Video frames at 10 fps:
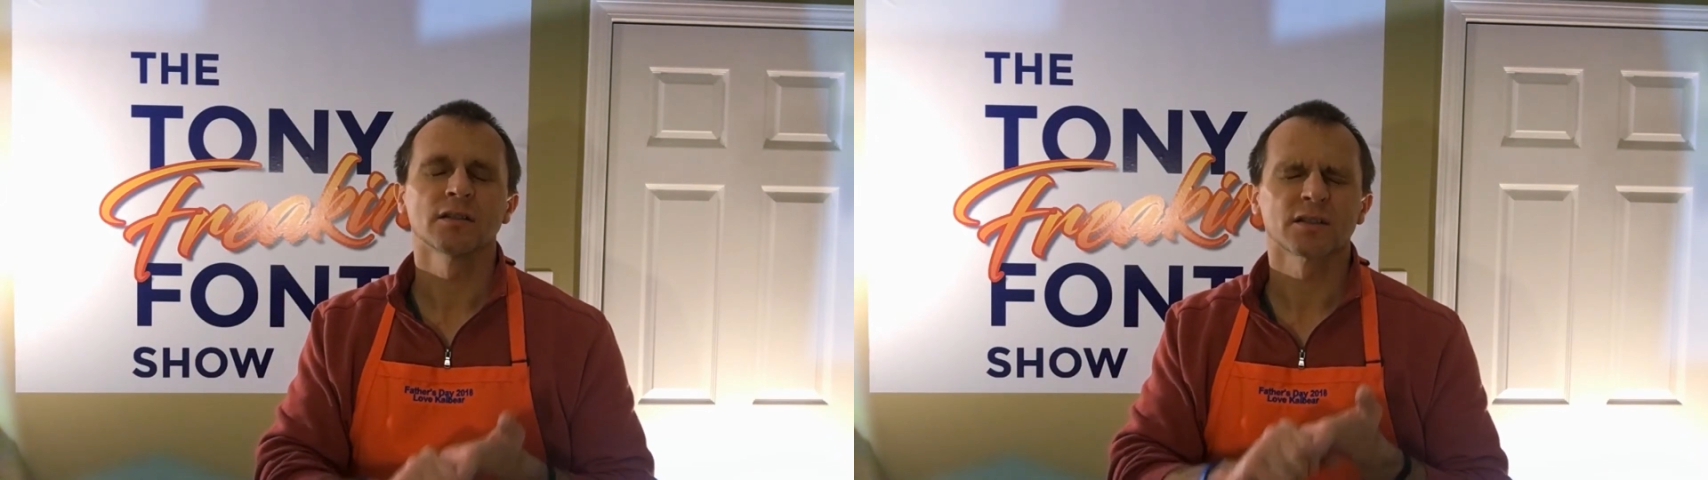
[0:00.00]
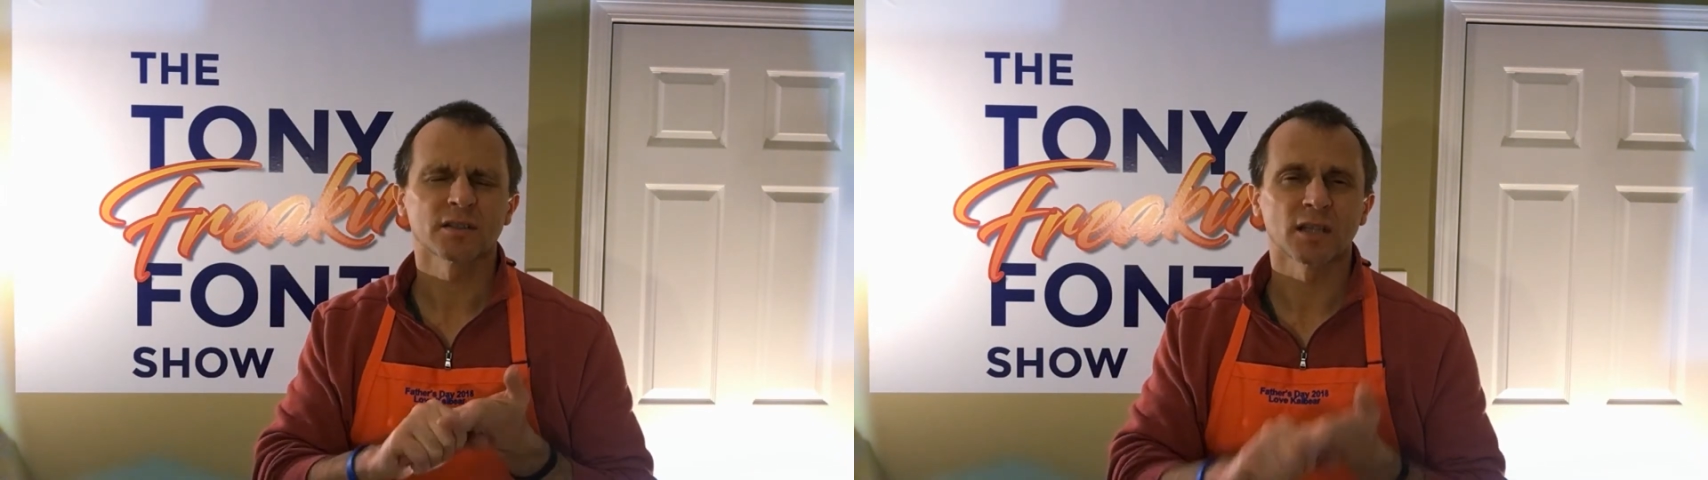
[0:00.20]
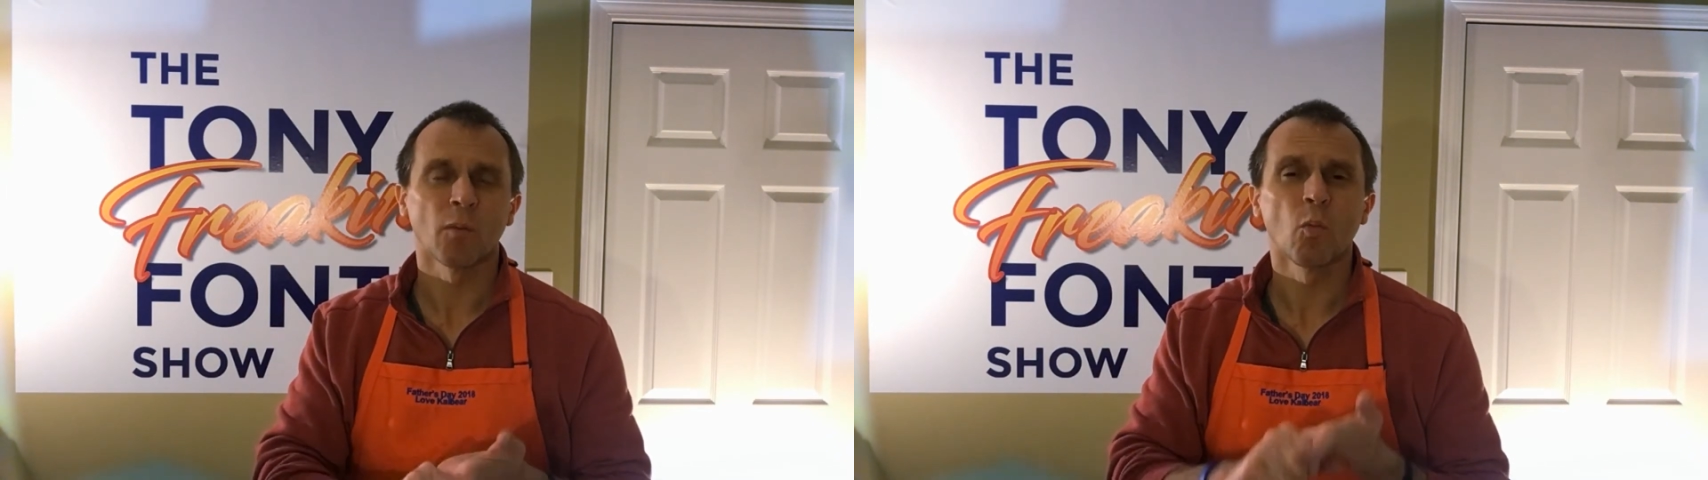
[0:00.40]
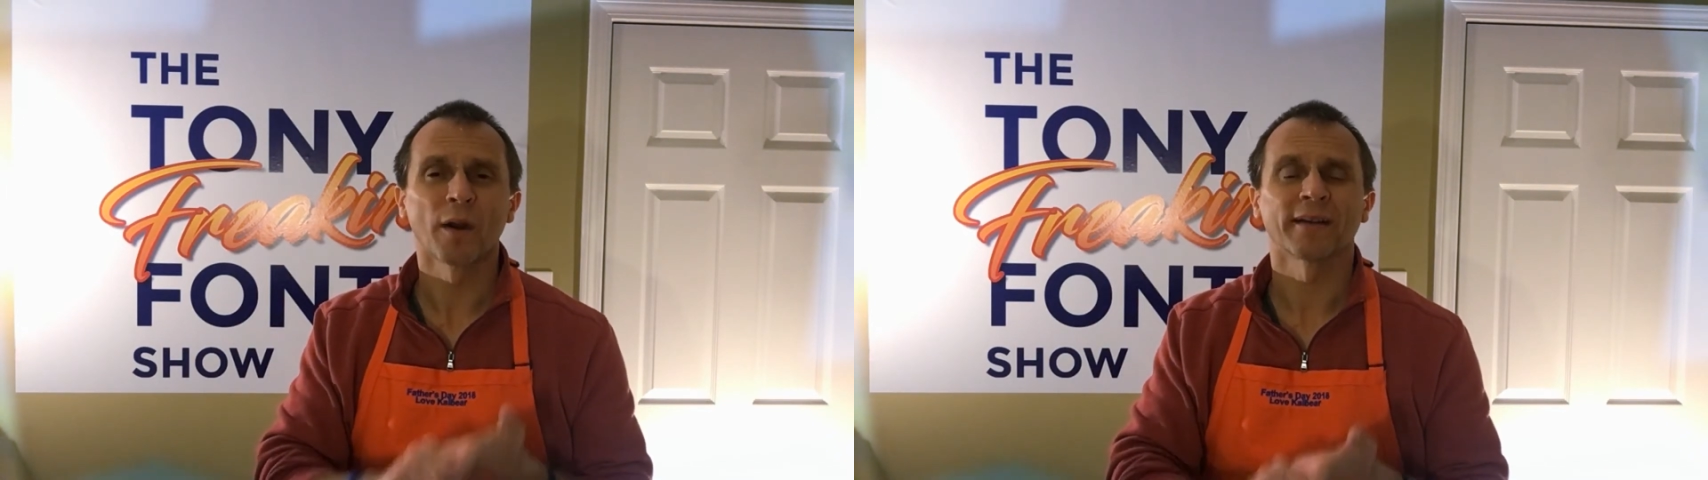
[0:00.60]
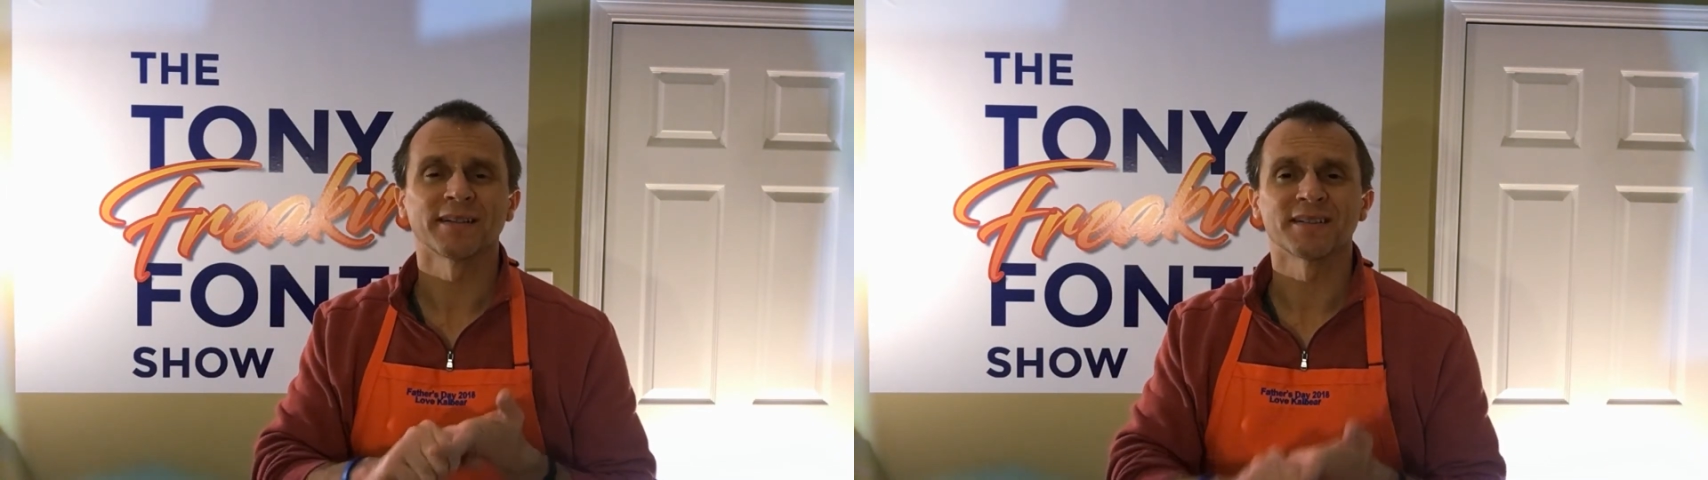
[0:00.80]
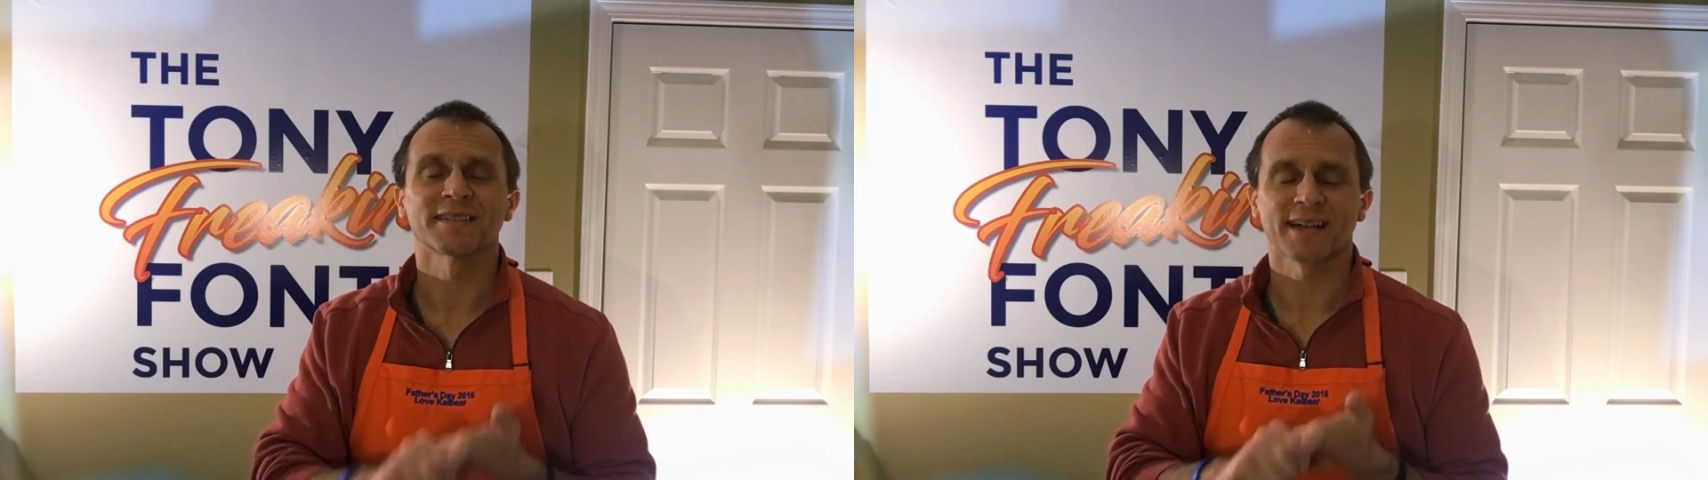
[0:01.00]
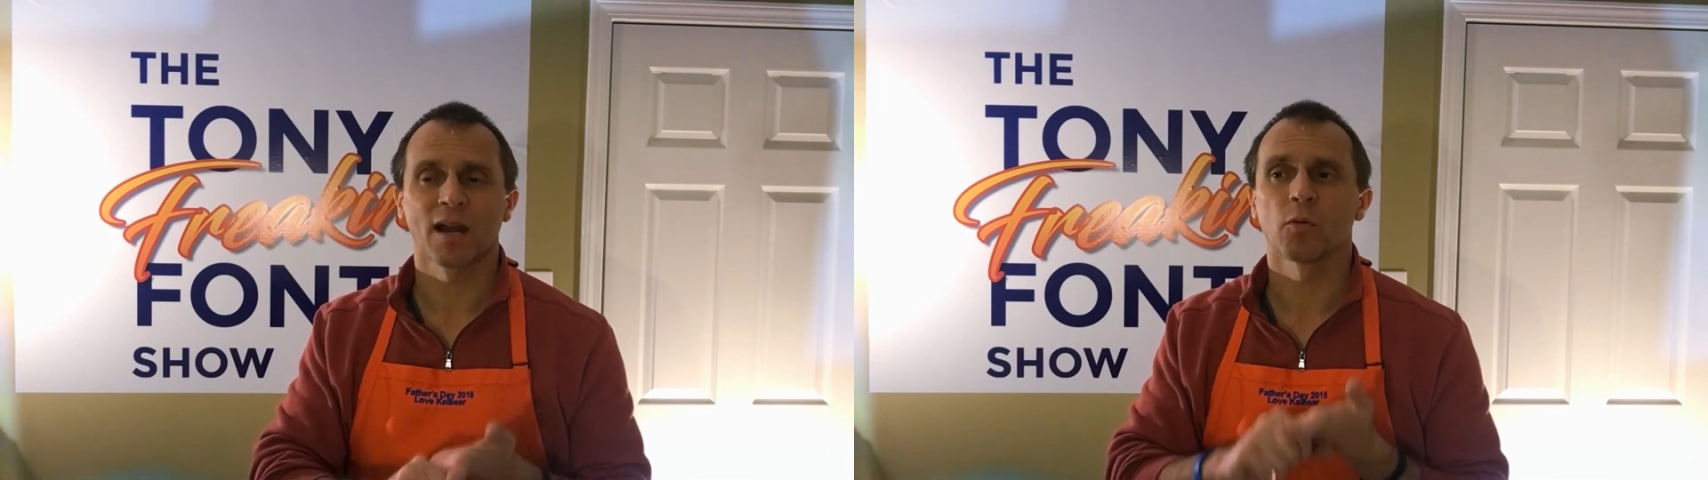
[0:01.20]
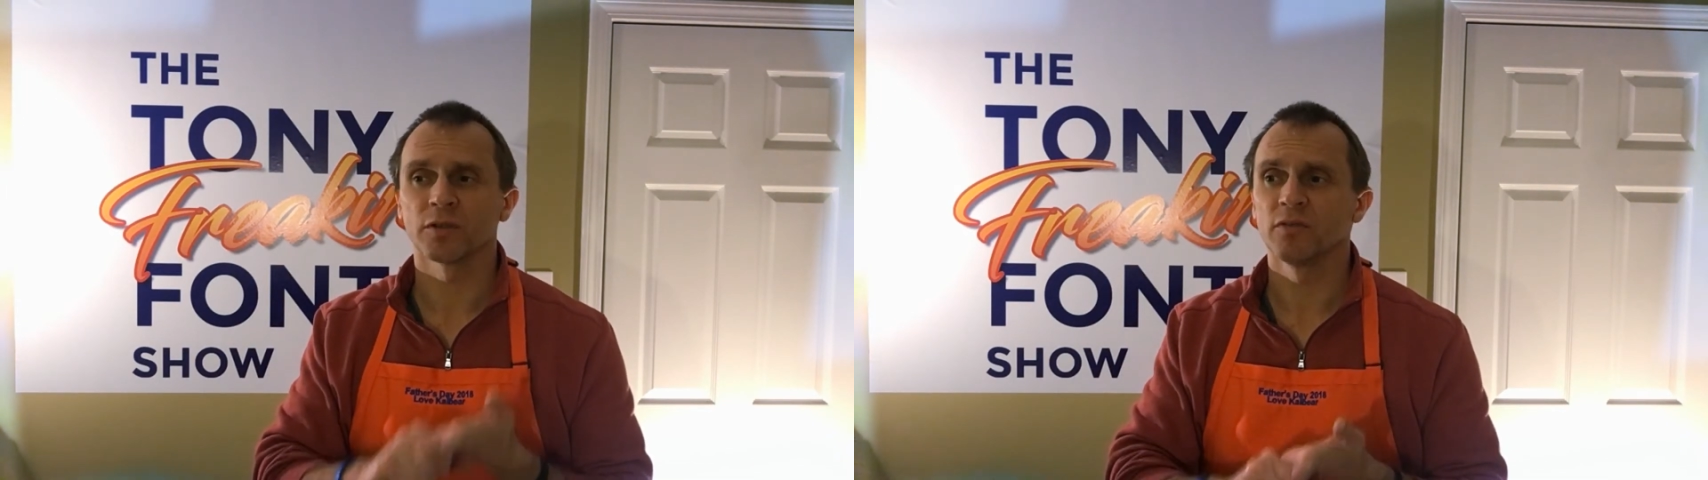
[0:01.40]
somewhere
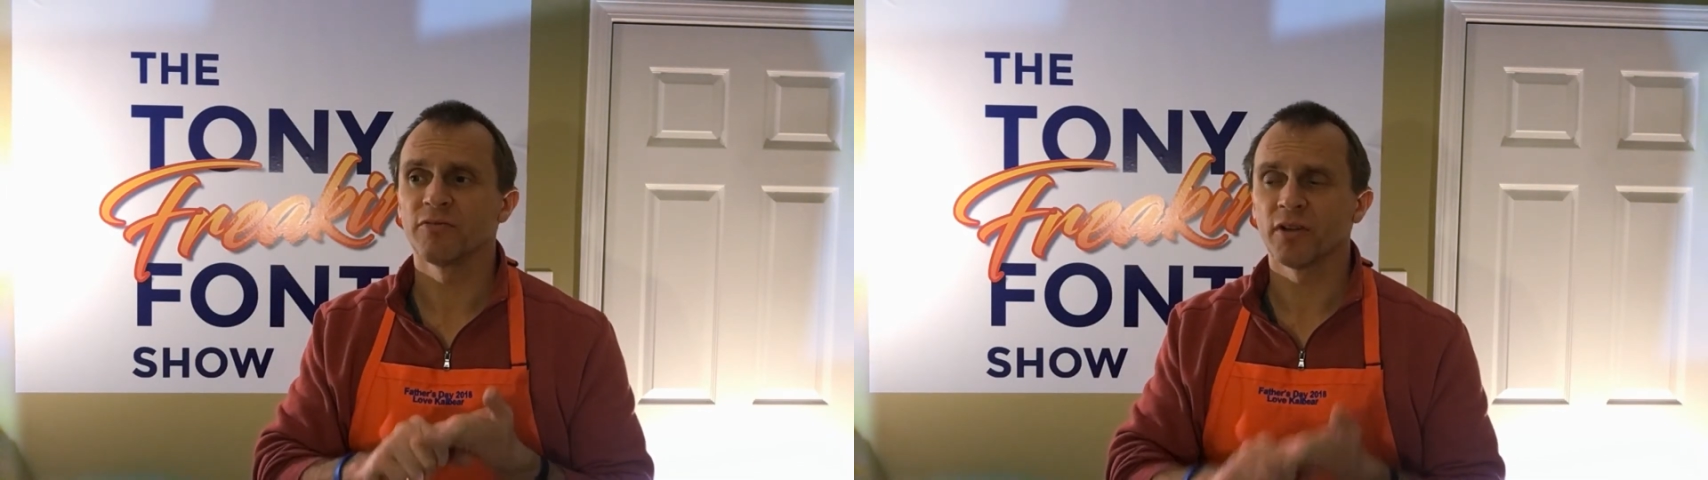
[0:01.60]
inside where you